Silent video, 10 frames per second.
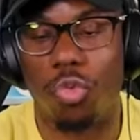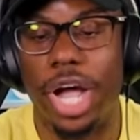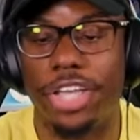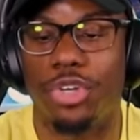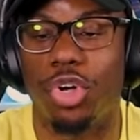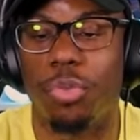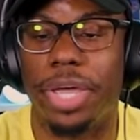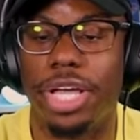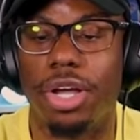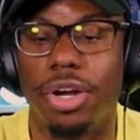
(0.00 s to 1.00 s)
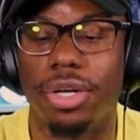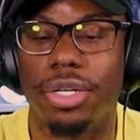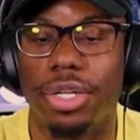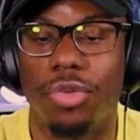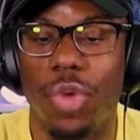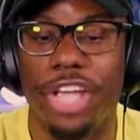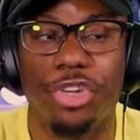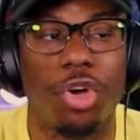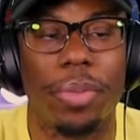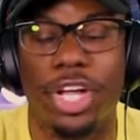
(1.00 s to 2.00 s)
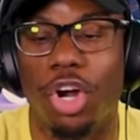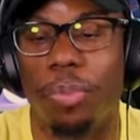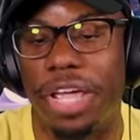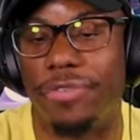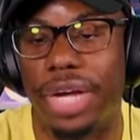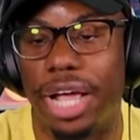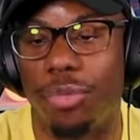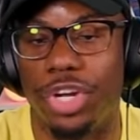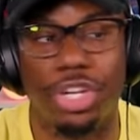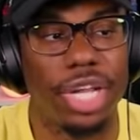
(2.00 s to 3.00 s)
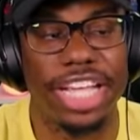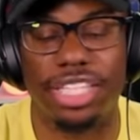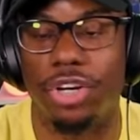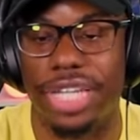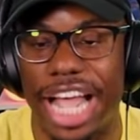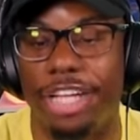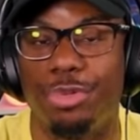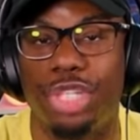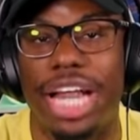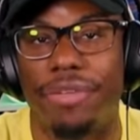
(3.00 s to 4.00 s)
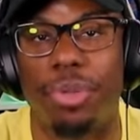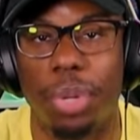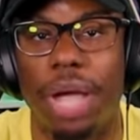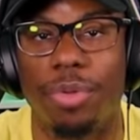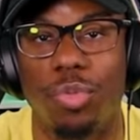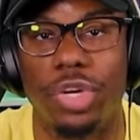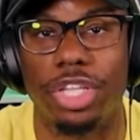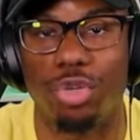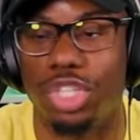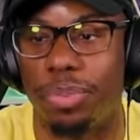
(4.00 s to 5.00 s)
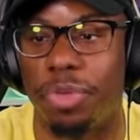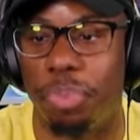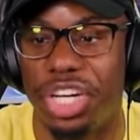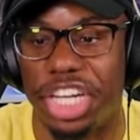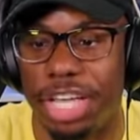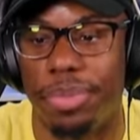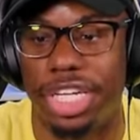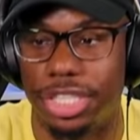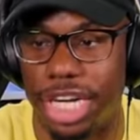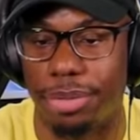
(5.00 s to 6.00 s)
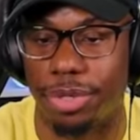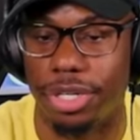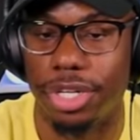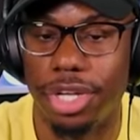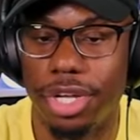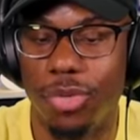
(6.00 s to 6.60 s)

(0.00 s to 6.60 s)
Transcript: Why are you gonna make her, why are you gonna make her pay for that when it's her dad you should have the problem with? You should be putting him in the chamber.